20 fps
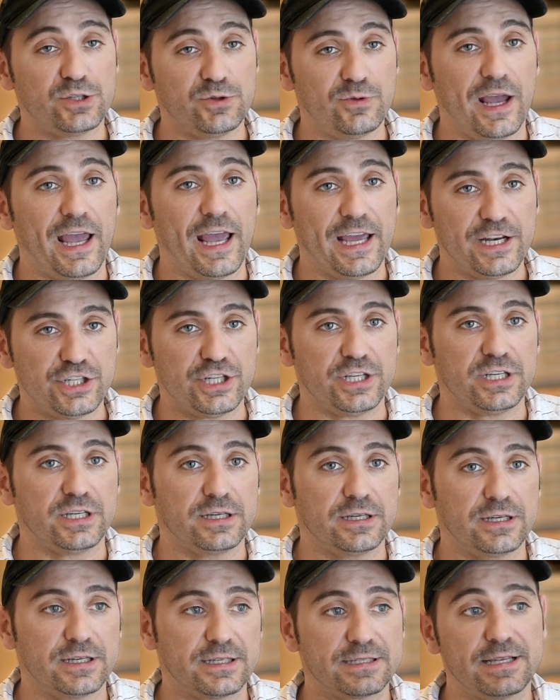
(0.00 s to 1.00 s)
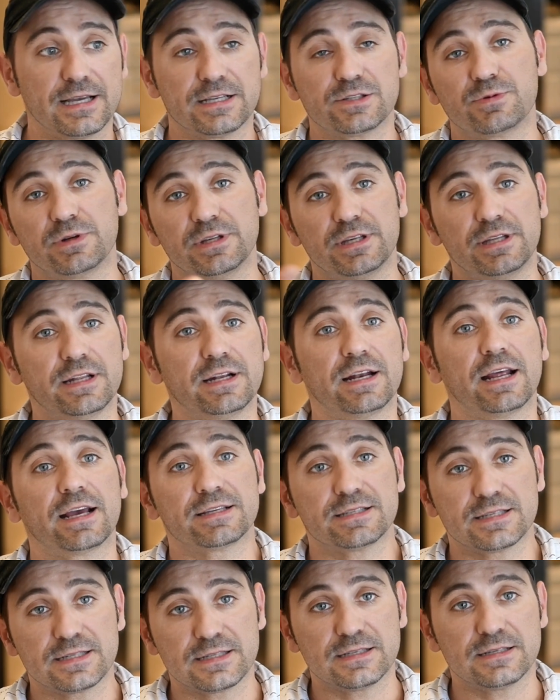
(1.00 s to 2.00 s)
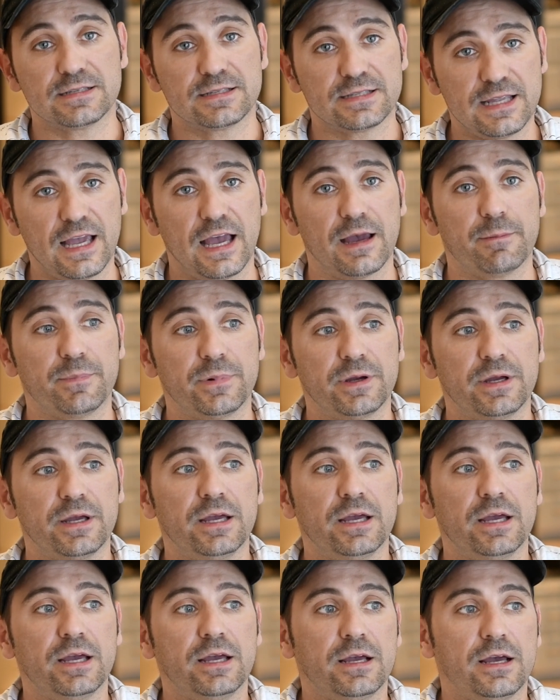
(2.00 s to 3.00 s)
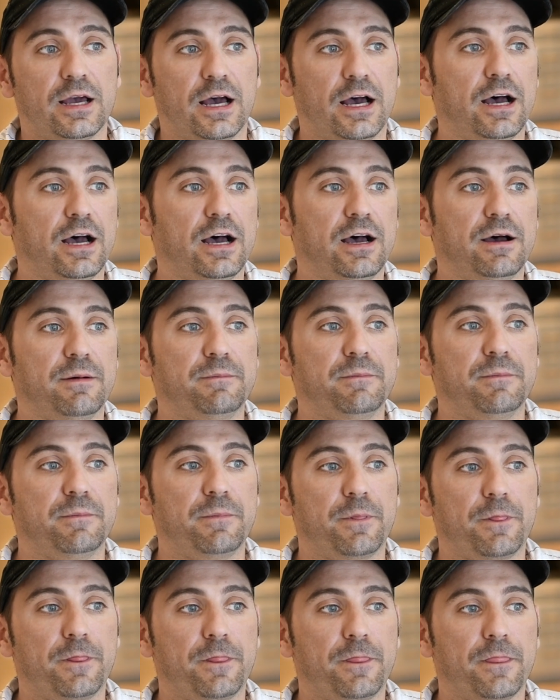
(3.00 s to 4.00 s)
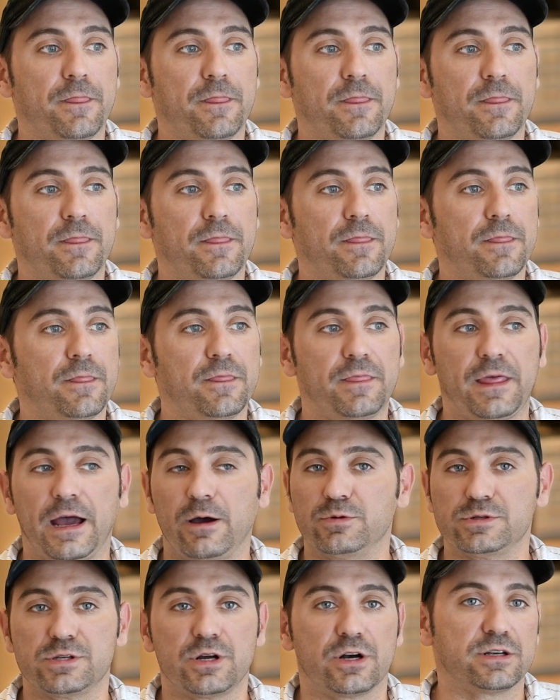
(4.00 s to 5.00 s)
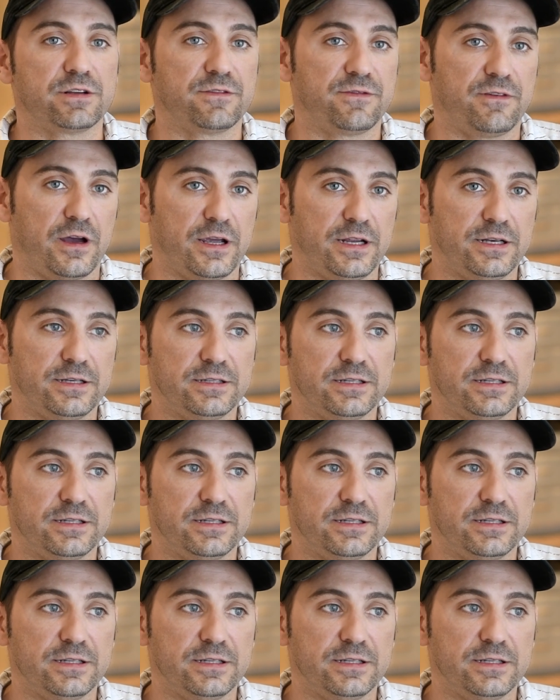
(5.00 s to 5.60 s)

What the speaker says: to edging, because that's really the next step. That was hard to find,